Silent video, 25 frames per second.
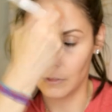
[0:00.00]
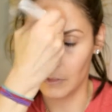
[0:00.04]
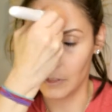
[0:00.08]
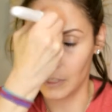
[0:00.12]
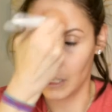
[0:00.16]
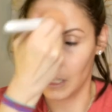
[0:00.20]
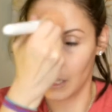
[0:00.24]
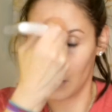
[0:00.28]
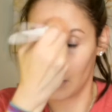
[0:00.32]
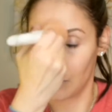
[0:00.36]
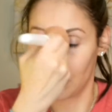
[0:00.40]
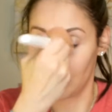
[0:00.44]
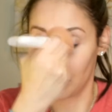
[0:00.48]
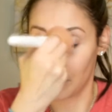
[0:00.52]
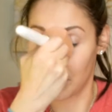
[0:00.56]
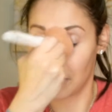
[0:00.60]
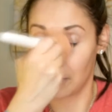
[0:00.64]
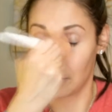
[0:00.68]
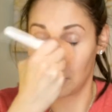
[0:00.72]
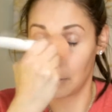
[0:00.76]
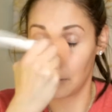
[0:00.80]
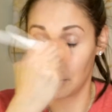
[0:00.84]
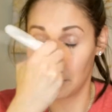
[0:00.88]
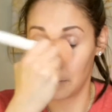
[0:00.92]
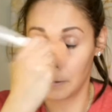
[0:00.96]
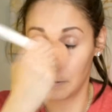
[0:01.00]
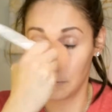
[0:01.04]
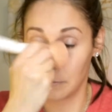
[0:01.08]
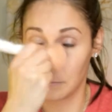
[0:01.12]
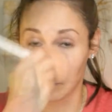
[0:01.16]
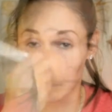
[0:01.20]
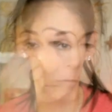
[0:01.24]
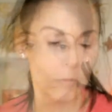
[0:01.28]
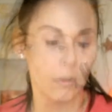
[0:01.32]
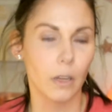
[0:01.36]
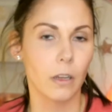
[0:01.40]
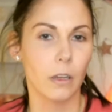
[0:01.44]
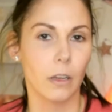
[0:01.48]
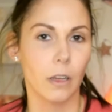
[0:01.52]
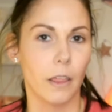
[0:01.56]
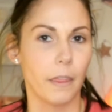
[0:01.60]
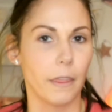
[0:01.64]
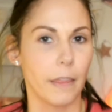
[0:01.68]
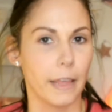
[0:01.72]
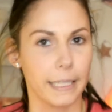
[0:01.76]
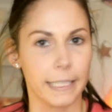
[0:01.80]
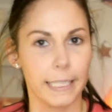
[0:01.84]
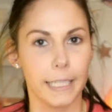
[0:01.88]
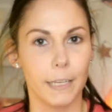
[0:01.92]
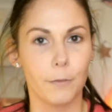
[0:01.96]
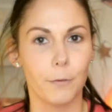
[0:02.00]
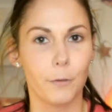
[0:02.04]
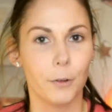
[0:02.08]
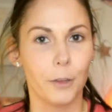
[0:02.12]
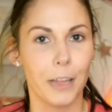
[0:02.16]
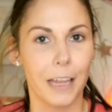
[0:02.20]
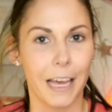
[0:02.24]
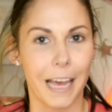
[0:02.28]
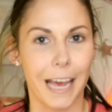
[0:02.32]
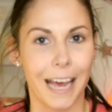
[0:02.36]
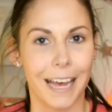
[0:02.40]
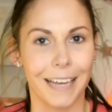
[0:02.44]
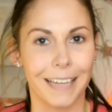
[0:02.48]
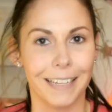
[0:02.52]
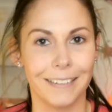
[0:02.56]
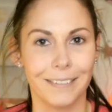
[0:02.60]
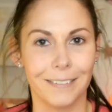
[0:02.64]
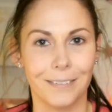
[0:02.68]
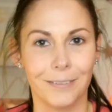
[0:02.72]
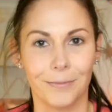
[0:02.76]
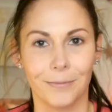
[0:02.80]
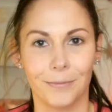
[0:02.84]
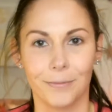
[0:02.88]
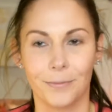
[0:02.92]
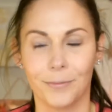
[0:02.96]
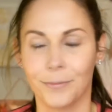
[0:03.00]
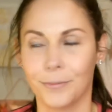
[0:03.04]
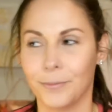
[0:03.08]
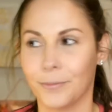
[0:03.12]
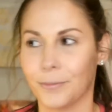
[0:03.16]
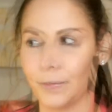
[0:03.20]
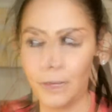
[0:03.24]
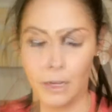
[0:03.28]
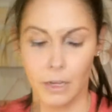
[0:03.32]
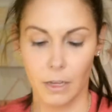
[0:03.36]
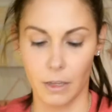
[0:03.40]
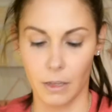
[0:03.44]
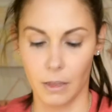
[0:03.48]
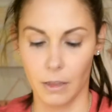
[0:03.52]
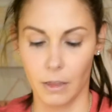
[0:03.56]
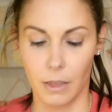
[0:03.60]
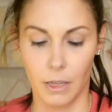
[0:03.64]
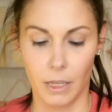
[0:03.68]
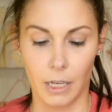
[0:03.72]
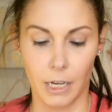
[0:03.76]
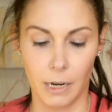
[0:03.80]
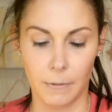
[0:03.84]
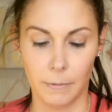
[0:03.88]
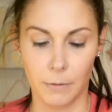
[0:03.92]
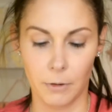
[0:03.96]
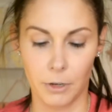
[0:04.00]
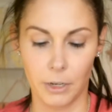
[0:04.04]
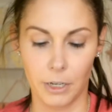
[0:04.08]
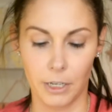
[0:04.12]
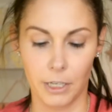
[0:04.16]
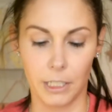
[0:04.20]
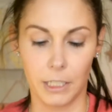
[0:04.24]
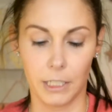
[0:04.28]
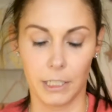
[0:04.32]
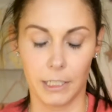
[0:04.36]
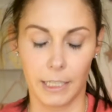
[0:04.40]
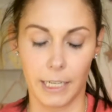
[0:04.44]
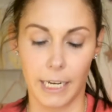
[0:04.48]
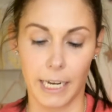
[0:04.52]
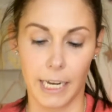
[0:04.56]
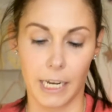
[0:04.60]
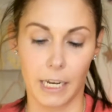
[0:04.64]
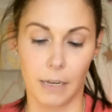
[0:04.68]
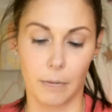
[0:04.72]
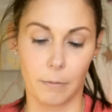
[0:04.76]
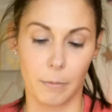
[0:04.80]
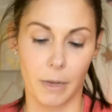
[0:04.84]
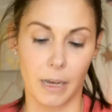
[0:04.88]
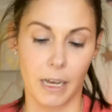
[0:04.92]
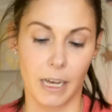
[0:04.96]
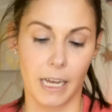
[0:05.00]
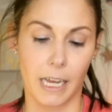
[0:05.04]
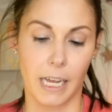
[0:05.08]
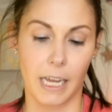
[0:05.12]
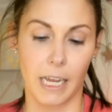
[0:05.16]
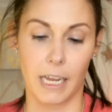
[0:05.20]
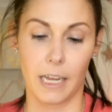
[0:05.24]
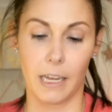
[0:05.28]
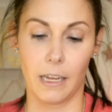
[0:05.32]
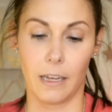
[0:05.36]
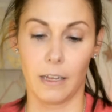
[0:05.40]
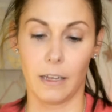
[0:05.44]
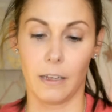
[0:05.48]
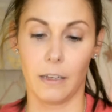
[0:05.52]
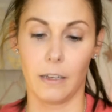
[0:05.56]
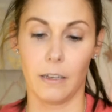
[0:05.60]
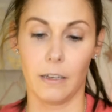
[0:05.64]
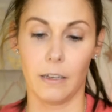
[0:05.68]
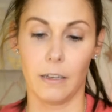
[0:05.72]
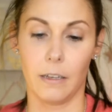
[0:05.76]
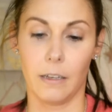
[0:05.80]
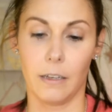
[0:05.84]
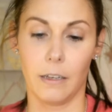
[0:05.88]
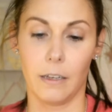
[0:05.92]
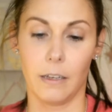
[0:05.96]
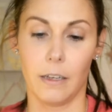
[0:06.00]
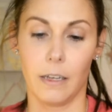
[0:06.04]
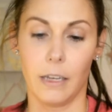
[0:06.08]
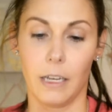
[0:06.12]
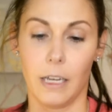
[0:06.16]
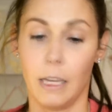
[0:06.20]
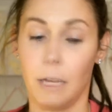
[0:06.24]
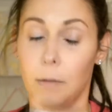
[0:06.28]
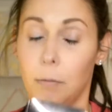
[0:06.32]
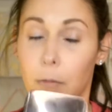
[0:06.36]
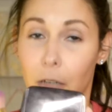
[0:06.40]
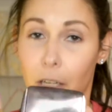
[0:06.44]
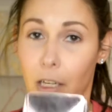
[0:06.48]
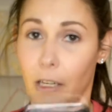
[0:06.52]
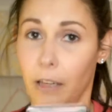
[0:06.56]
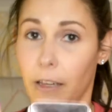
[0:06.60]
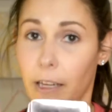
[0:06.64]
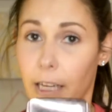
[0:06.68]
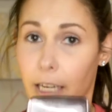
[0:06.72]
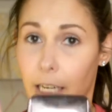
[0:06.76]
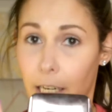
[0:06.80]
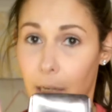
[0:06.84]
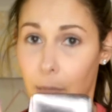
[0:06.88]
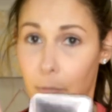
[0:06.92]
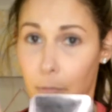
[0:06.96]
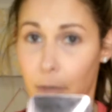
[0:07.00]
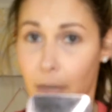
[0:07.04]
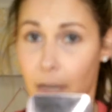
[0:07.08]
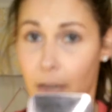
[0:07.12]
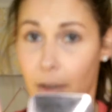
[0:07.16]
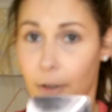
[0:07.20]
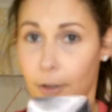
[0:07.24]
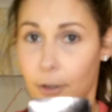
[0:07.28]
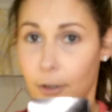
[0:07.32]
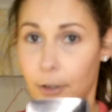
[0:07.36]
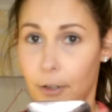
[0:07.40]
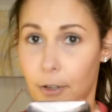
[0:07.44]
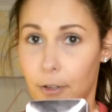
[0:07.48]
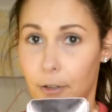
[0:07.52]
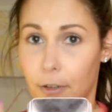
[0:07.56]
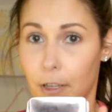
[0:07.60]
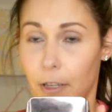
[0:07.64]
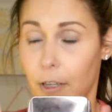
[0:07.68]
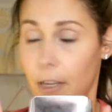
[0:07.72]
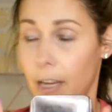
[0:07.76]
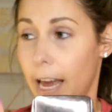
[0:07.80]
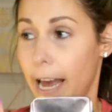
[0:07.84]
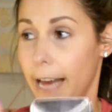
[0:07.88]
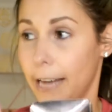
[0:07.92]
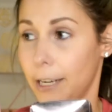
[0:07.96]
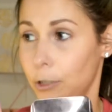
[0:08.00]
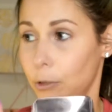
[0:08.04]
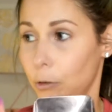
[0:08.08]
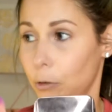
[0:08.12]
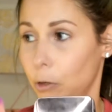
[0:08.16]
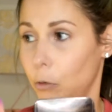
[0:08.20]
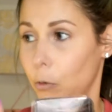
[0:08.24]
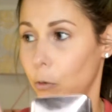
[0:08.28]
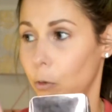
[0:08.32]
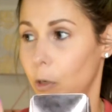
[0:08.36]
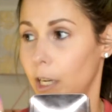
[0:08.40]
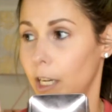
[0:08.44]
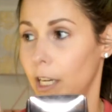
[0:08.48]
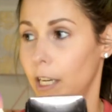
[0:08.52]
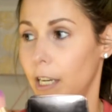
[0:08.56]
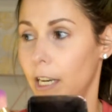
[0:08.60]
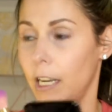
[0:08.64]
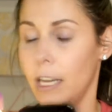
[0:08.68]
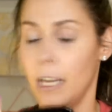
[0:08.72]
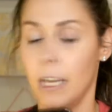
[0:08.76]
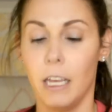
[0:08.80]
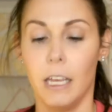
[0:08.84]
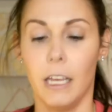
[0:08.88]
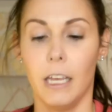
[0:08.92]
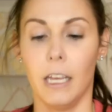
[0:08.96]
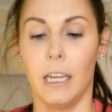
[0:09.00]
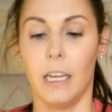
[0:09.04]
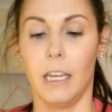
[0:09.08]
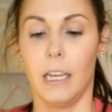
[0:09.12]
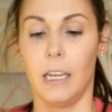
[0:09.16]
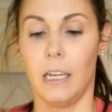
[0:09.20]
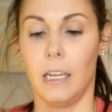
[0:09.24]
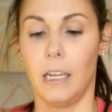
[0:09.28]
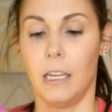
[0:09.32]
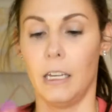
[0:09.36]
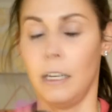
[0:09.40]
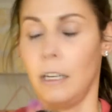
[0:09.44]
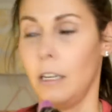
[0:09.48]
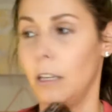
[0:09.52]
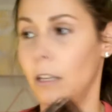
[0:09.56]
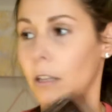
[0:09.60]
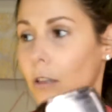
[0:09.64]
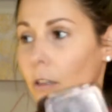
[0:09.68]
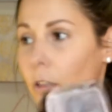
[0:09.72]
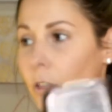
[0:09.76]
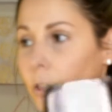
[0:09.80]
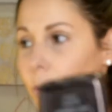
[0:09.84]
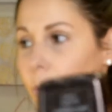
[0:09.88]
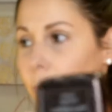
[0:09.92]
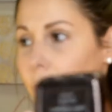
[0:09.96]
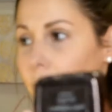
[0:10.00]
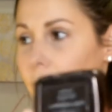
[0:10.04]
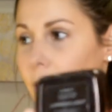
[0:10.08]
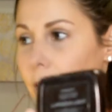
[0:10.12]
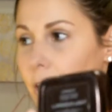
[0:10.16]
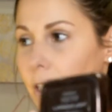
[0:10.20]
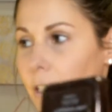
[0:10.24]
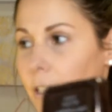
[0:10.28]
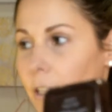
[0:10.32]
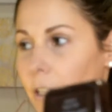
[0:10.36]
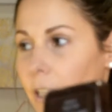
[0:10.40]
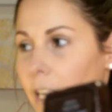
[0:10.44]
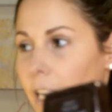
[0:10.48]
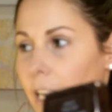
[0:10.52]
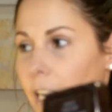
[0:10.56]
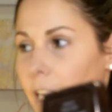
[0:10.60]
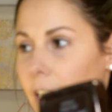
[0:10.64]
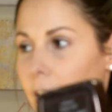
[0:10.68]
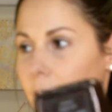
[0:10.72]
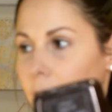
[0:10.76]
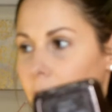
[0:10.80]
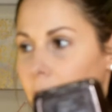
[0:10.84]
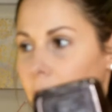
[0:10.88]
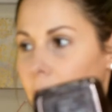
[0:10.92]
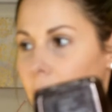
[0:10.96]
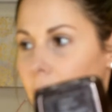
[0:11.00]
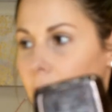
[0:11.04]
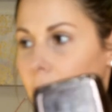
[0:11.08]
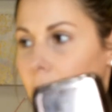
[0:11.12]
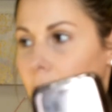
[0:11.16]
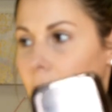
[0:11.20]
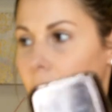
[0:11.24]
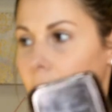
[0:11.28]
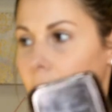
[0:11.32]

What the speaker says: the other powder. And that's it for that. Then I'm going to take my ambient lighting powder, the actual one, in luminous light.